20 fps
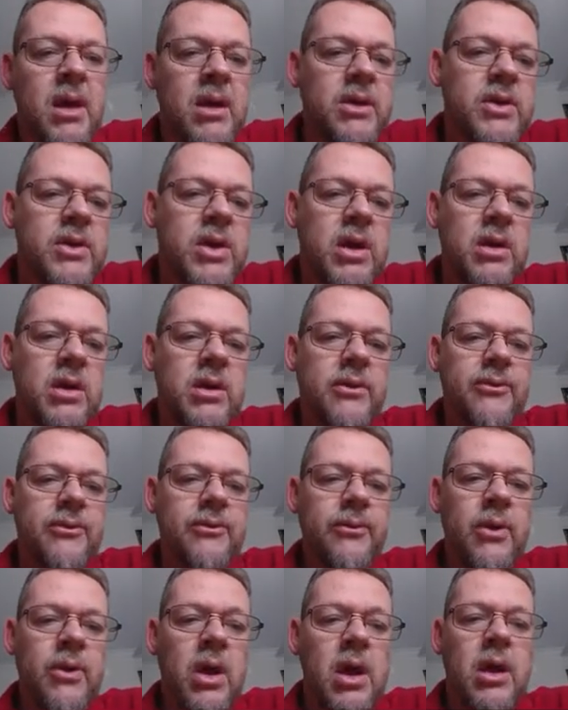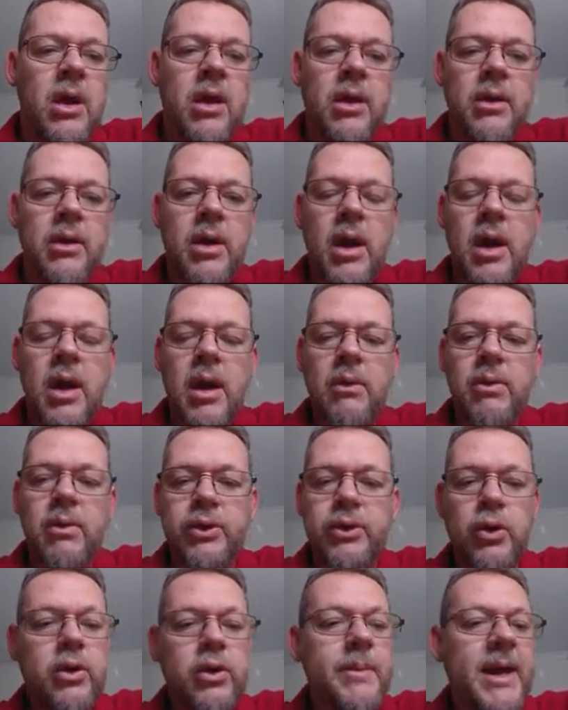So
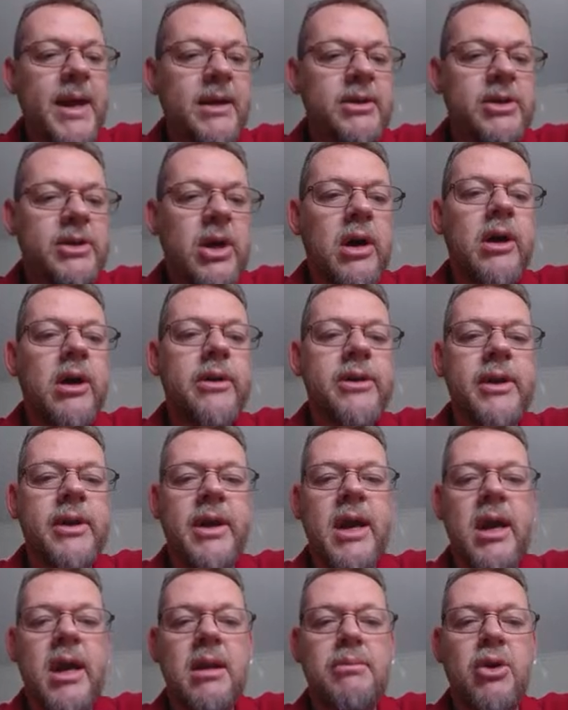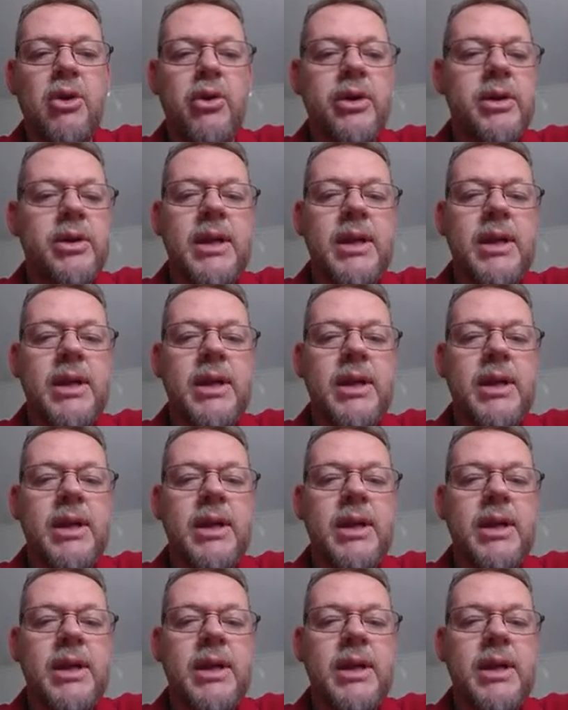we'll talk about tiles and colour bond.